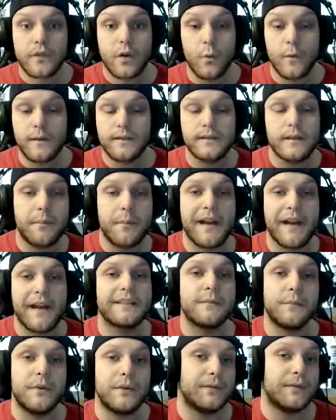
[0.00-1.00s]
was the
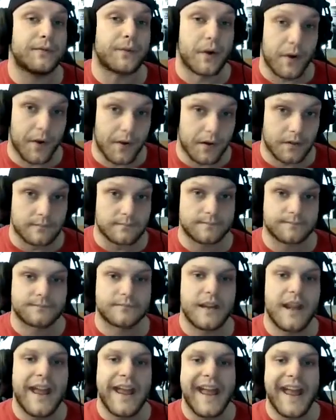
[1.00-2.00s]
best move for her.
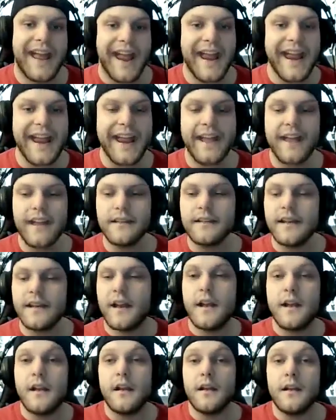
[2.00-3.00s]
And
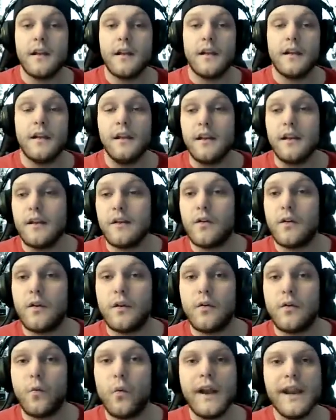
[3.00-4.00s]

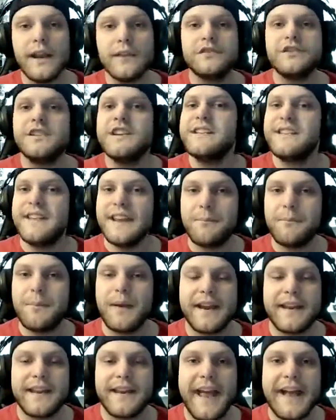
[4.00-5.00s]
what if she did
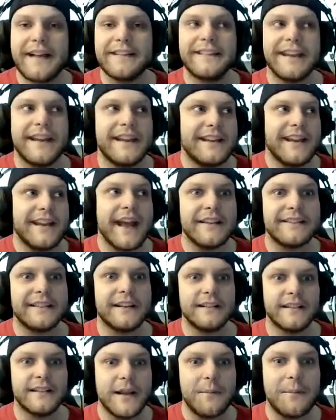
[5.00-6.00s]
pick yes, and yes
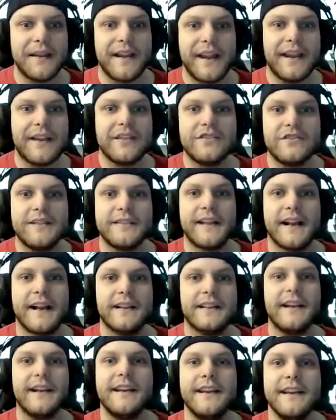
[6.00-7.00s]
eliminated
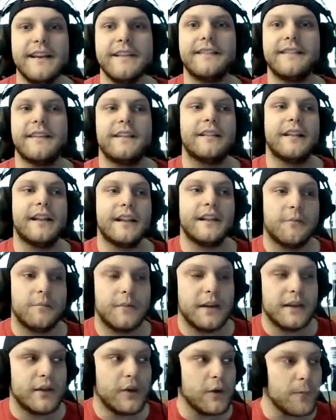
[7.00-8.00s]
Gisela and Easy? Like,
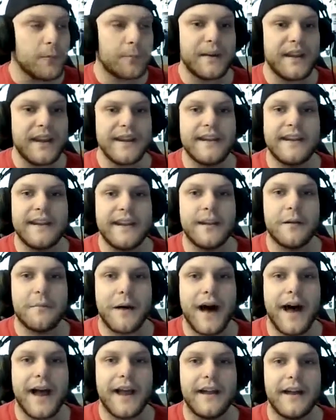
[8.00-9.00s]
you beat
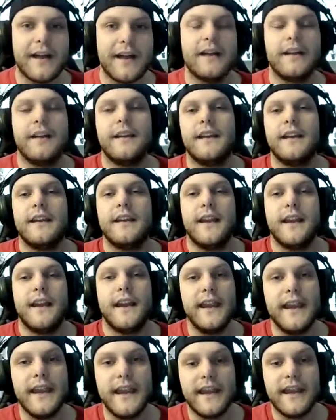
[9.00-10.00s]
Nehemiah
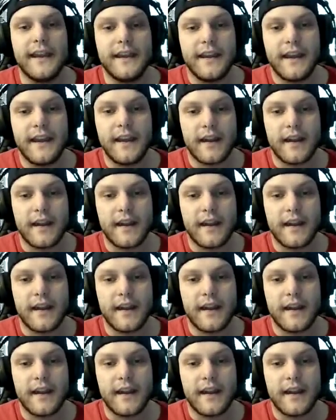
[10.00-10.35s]
and